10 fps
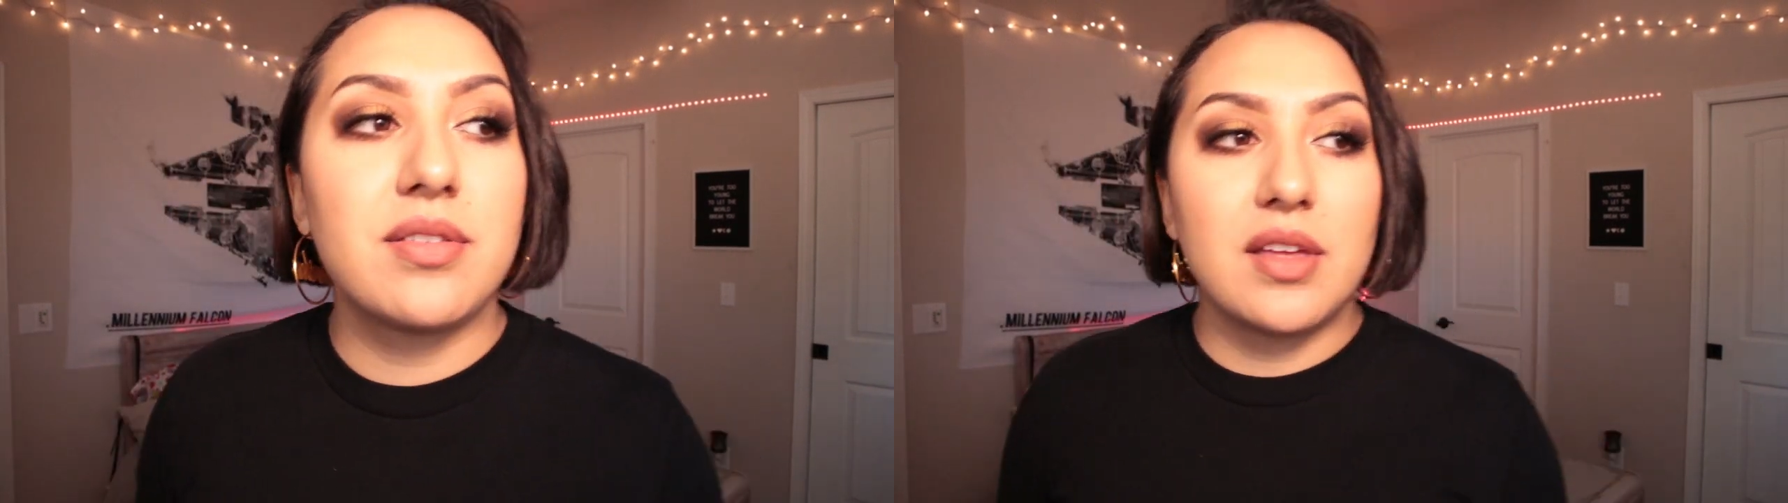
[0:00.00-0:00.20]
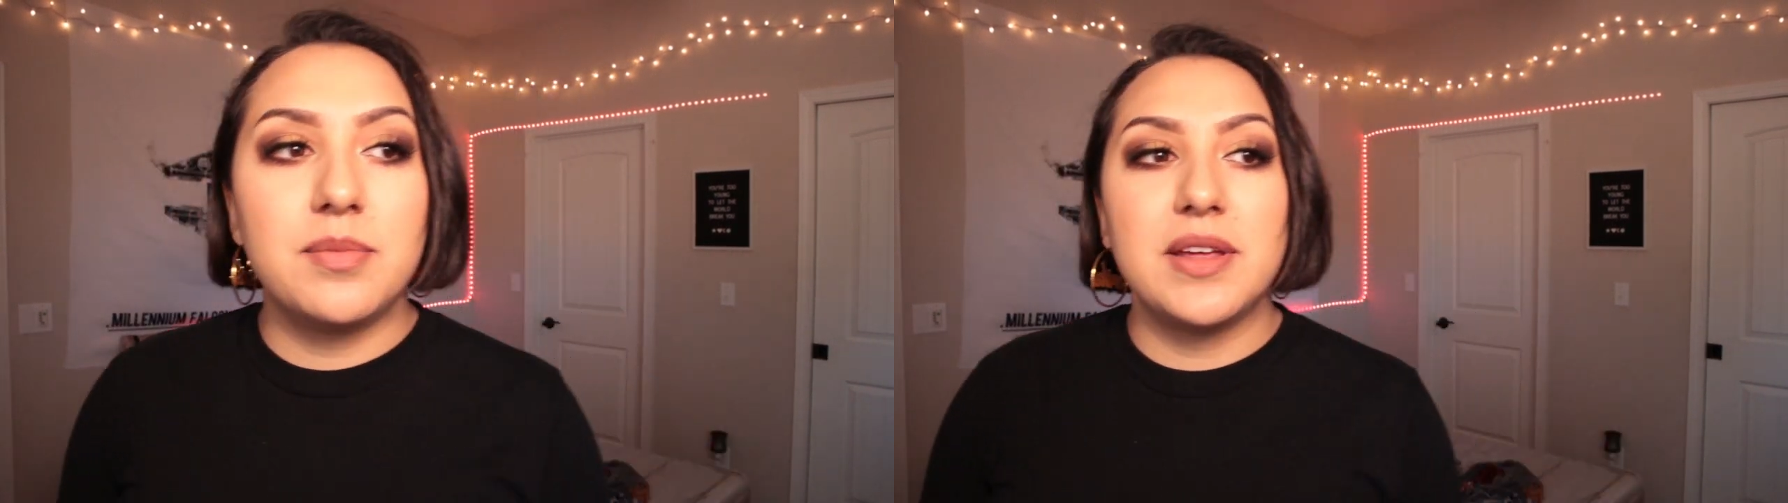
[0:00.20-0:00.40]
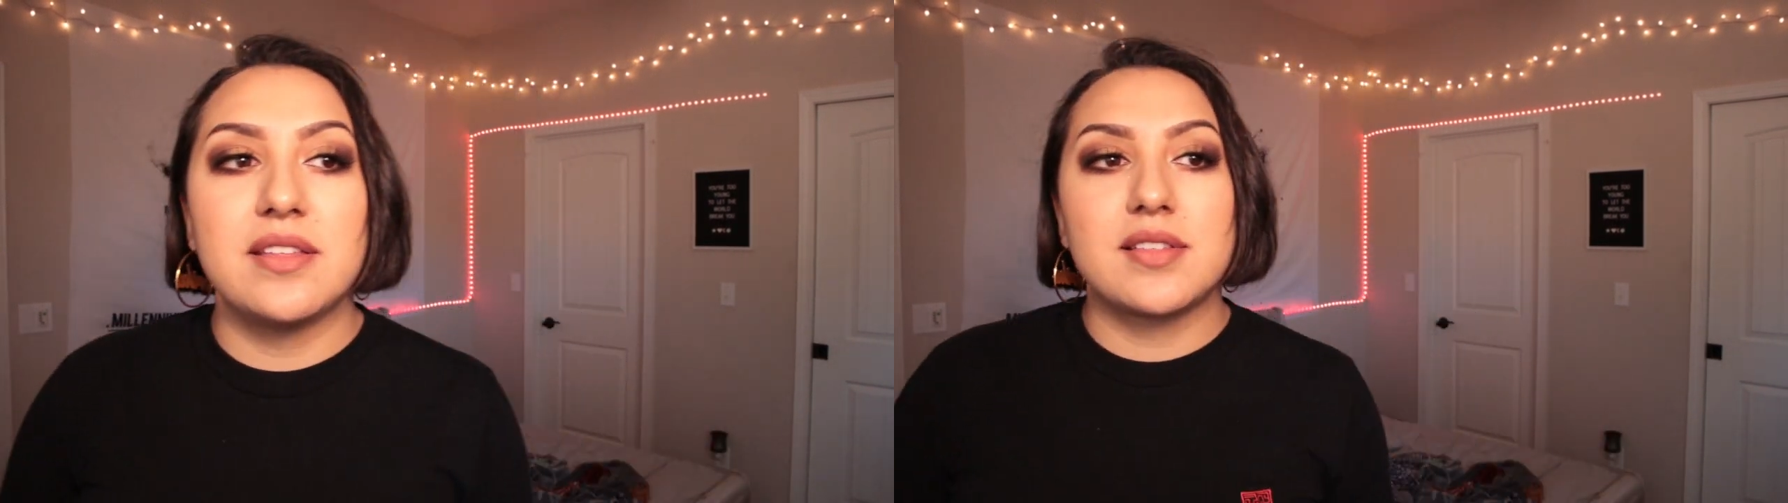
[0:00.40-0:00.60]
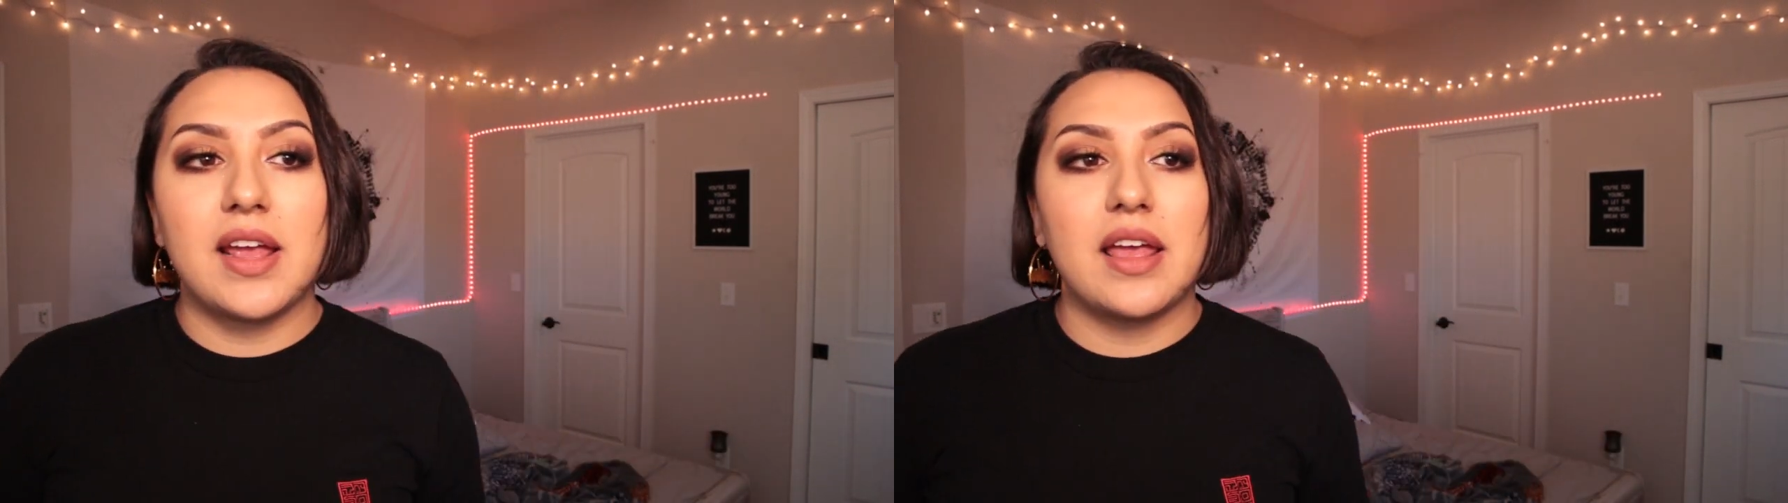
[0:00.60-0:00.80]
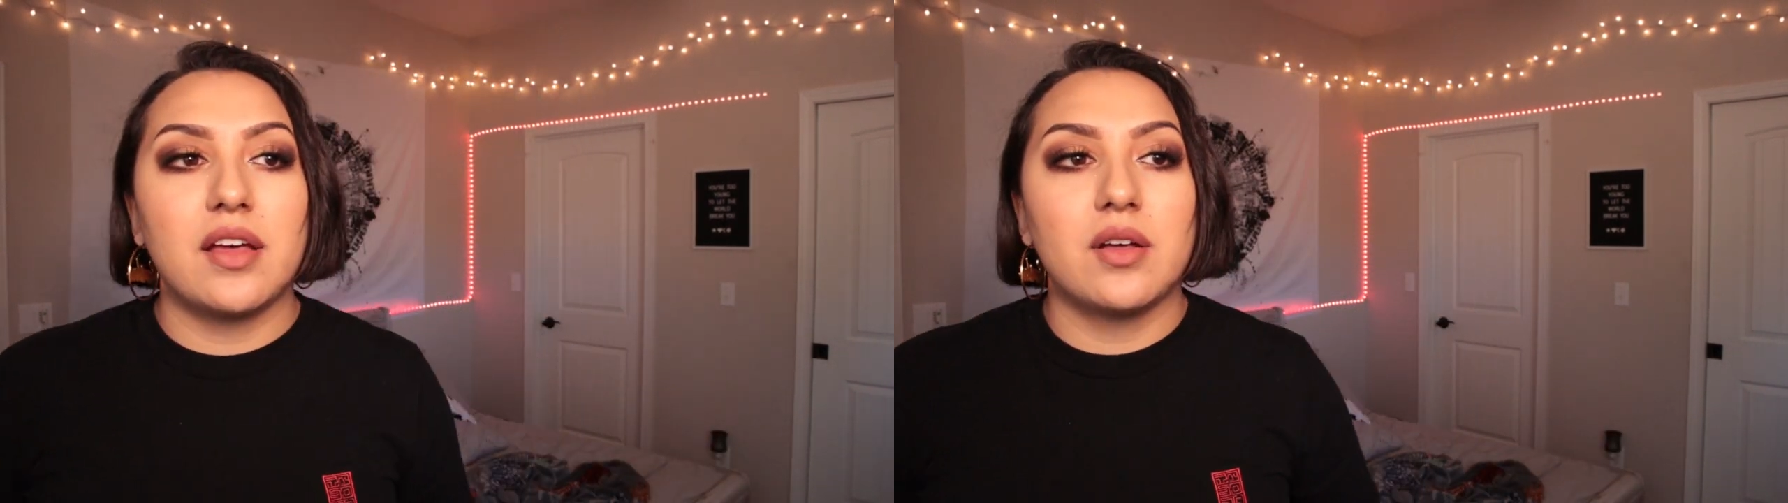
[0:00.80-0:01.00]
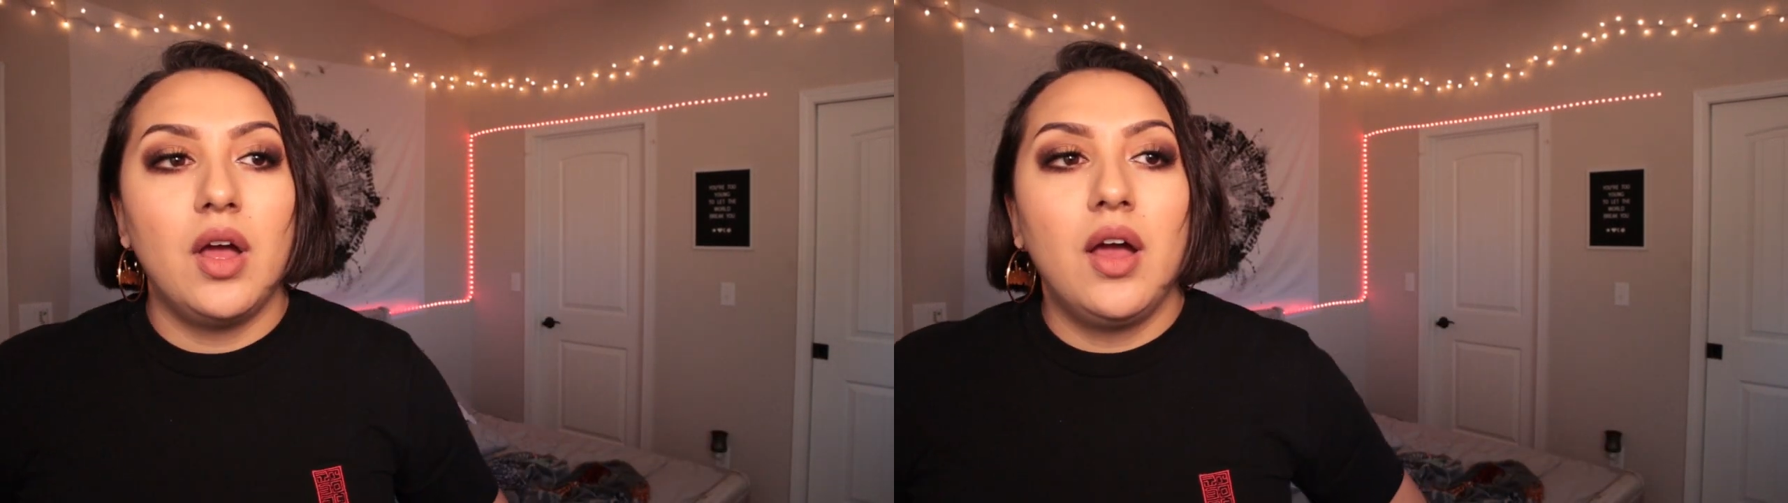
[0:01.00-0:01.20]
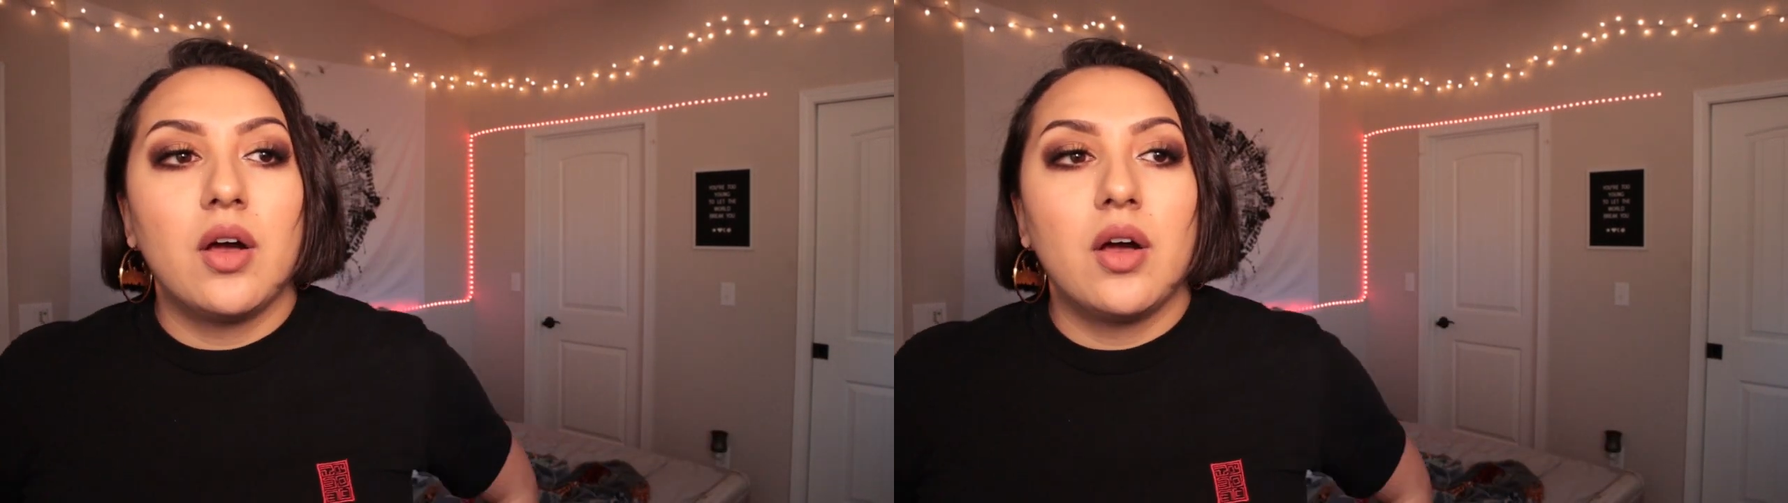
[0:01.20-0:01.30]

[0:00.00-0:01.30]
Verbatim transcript: Sunmi's TAIL